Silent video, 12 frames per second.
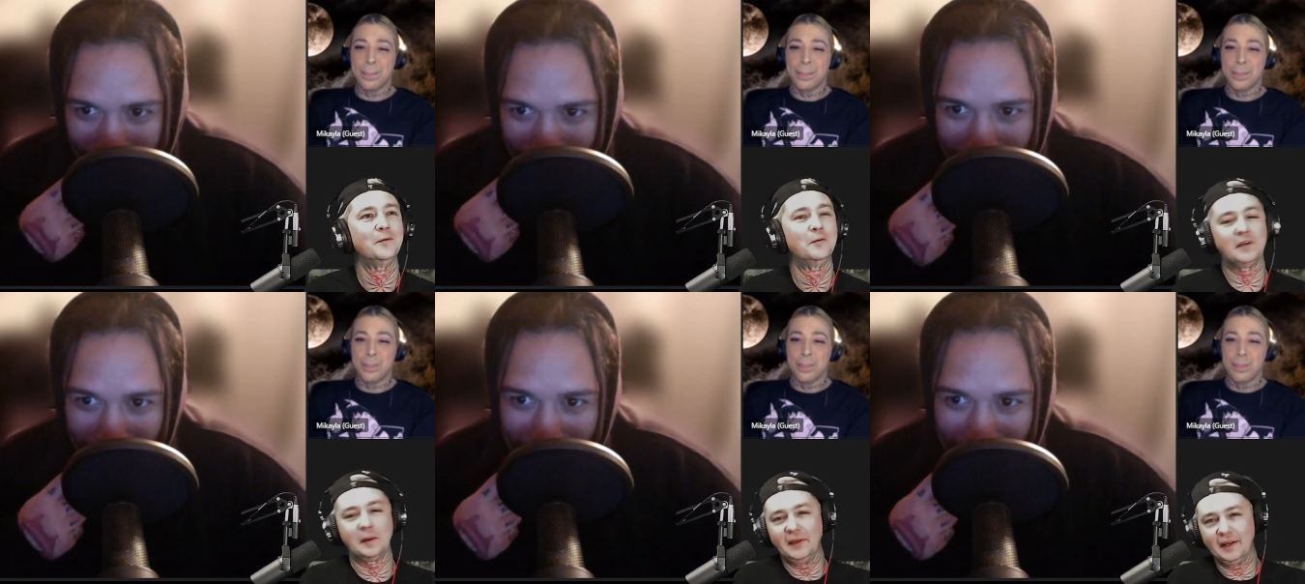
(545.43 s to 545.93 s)

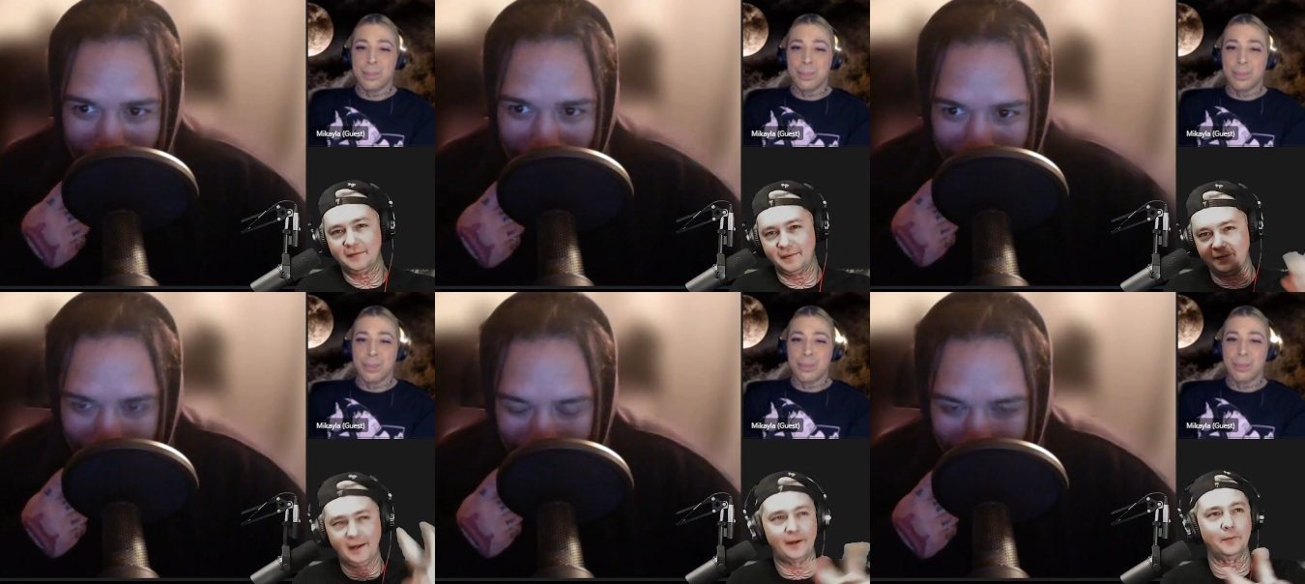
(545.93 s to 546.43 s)
Speaker 1: So I think it's
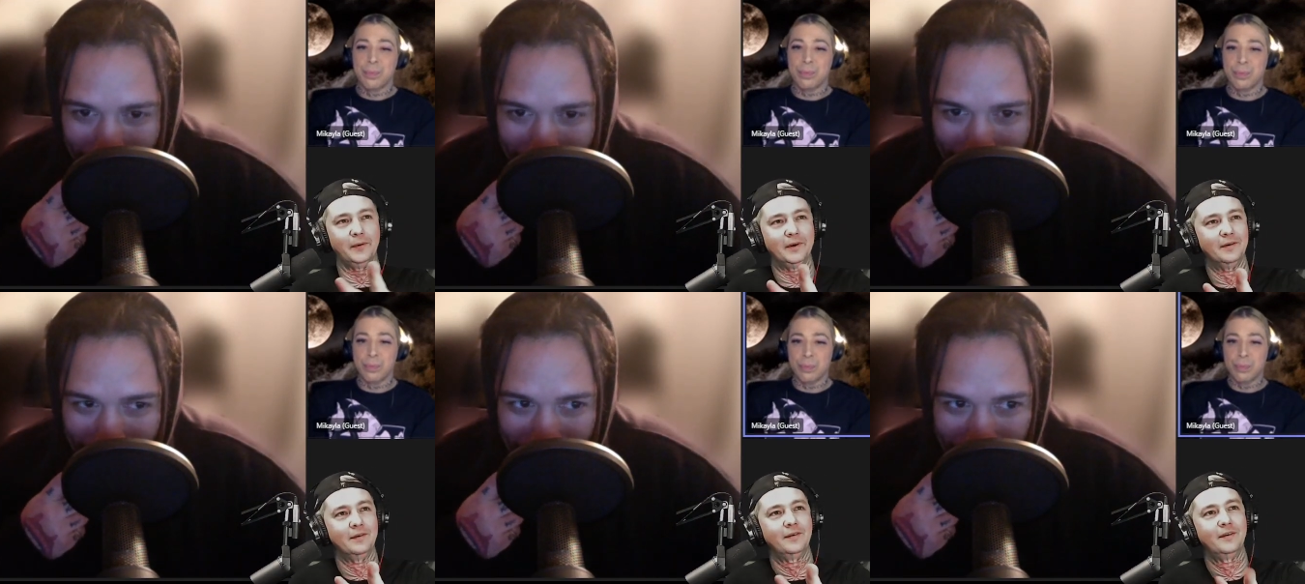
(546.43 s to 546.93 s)
the second one.
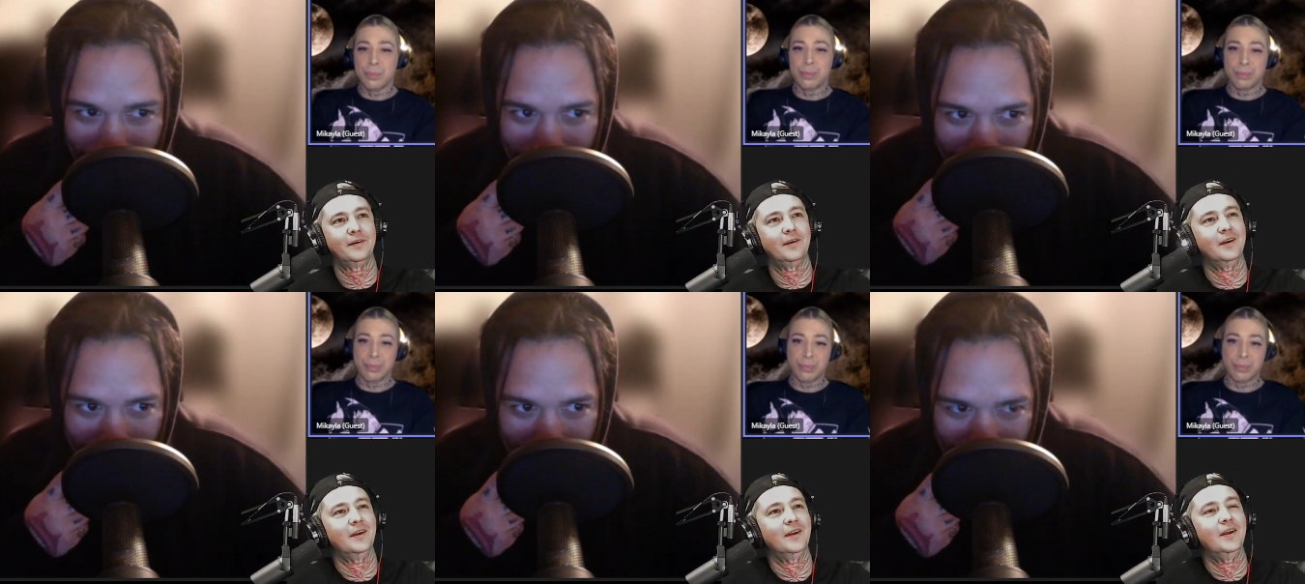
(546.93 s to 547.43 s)

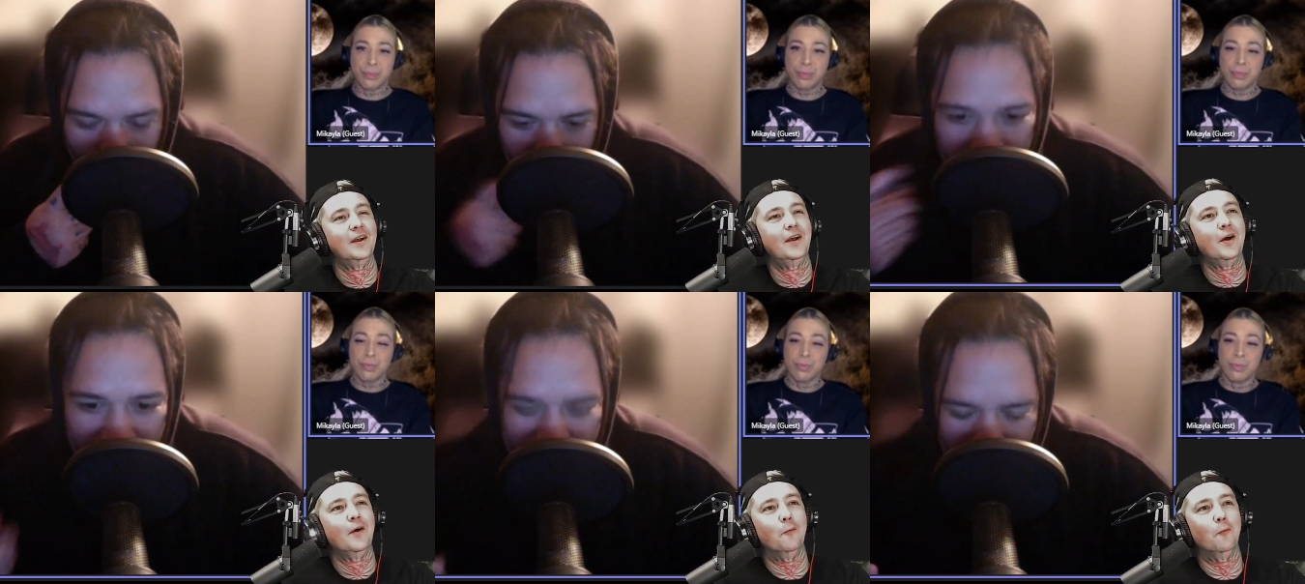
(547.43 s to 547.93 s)

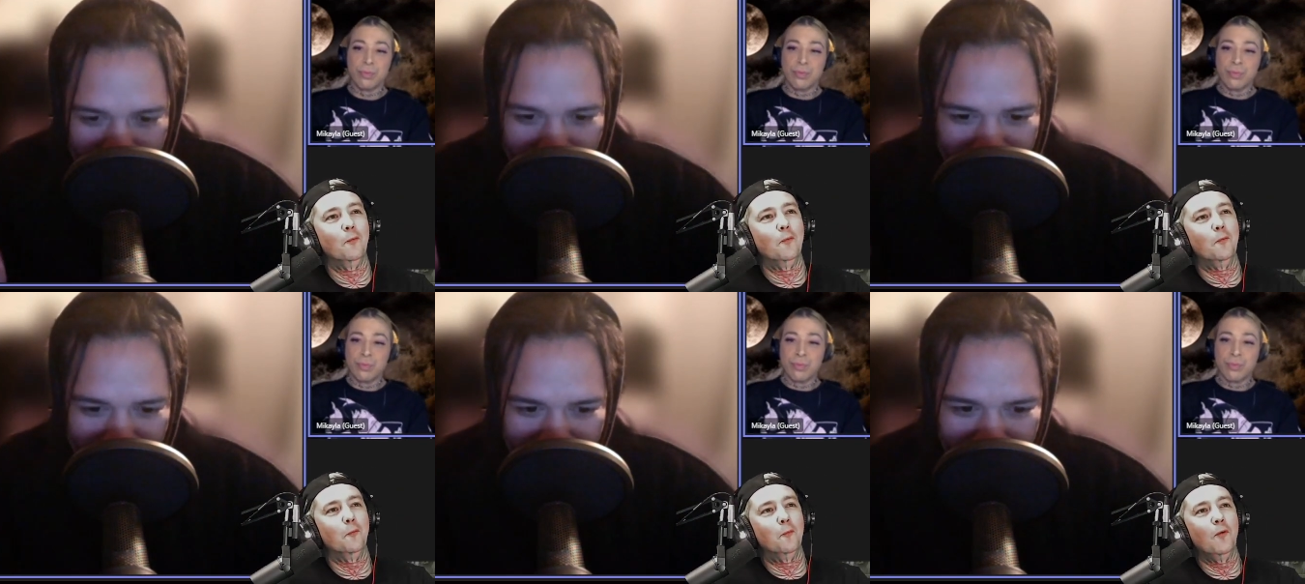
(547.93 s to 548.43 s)
Yeah.
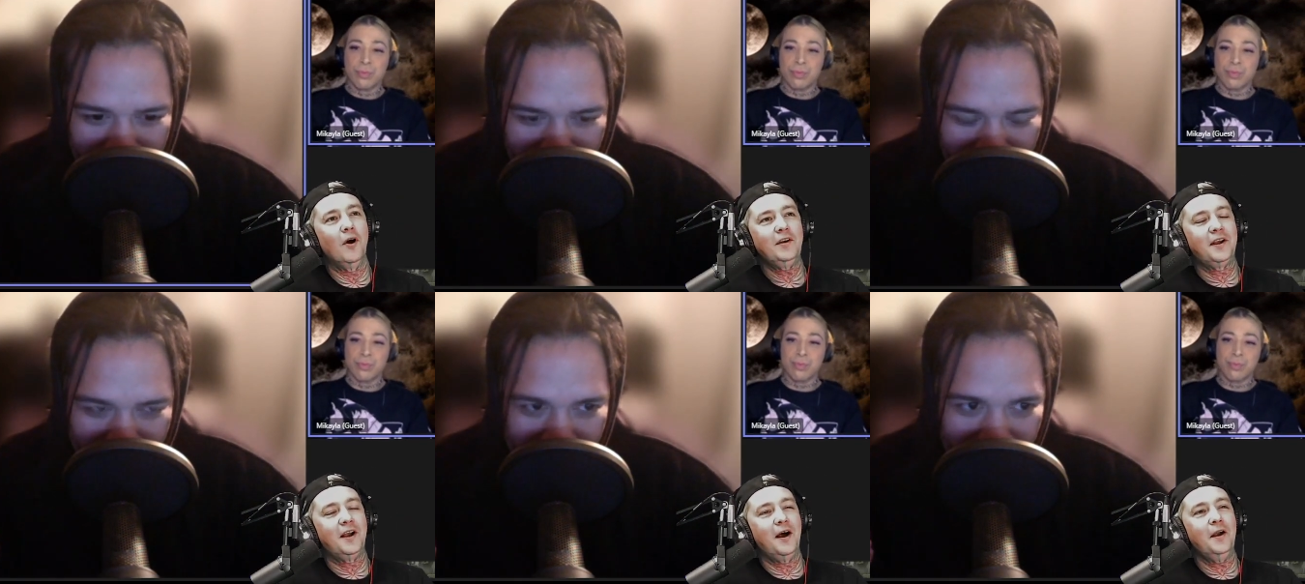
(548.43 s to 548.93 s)

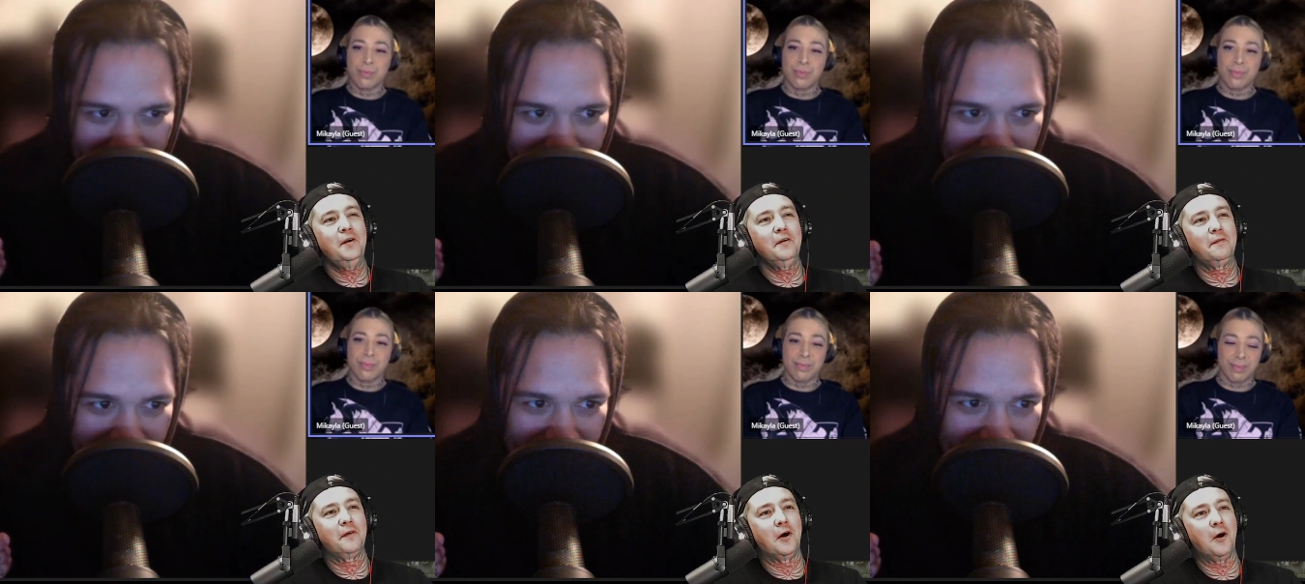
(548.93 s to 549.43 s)
What kind
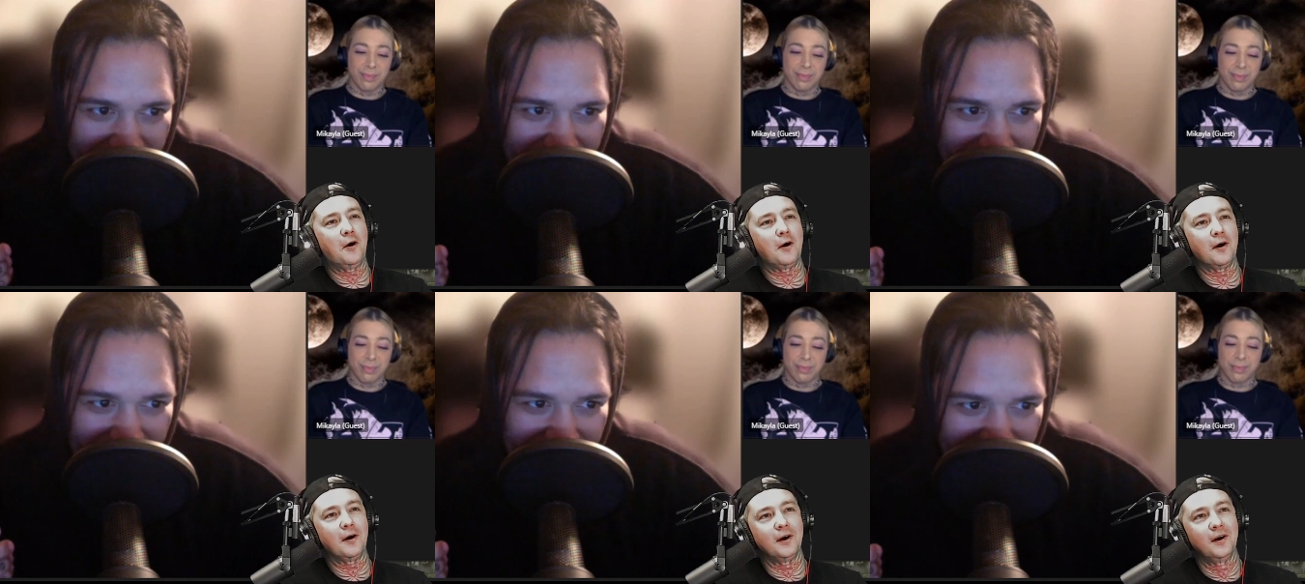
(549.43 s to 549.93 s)
of
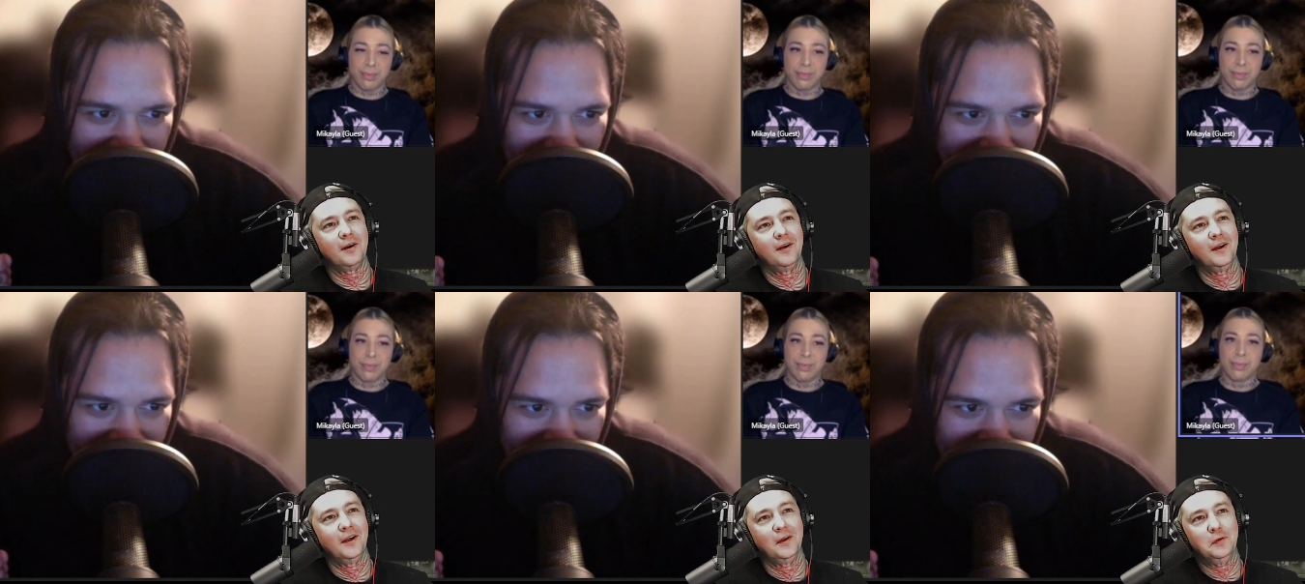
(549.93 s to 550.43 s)
car
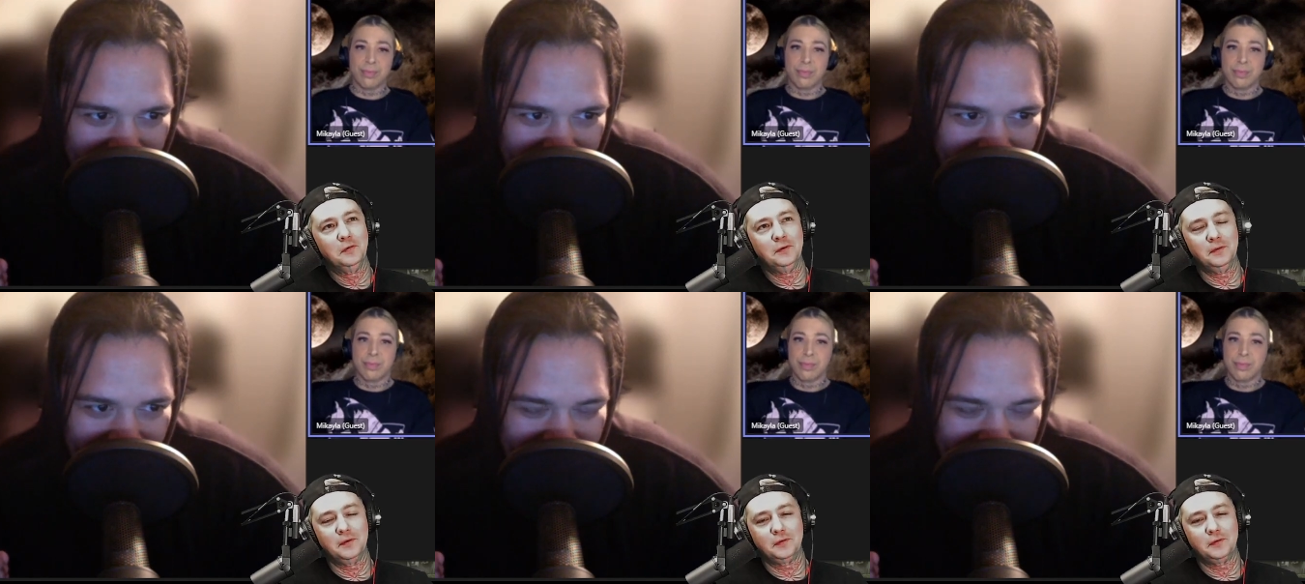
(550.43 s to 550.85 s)
do the